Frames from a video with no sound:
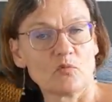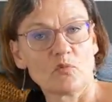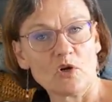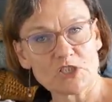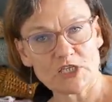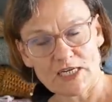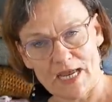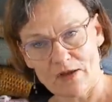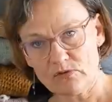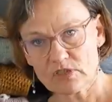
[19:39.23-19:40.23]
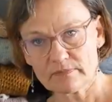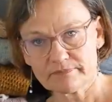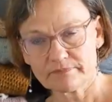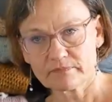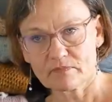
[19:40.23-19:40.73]
washing out
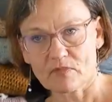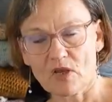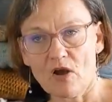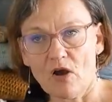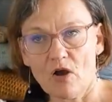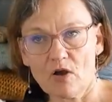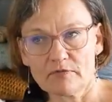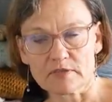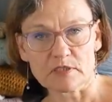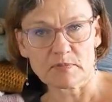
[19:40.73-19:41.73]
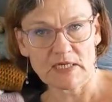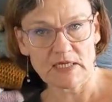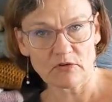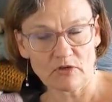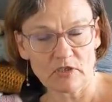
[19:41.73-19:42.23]
of
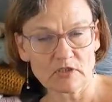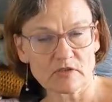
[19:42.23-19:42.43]
spinning oil,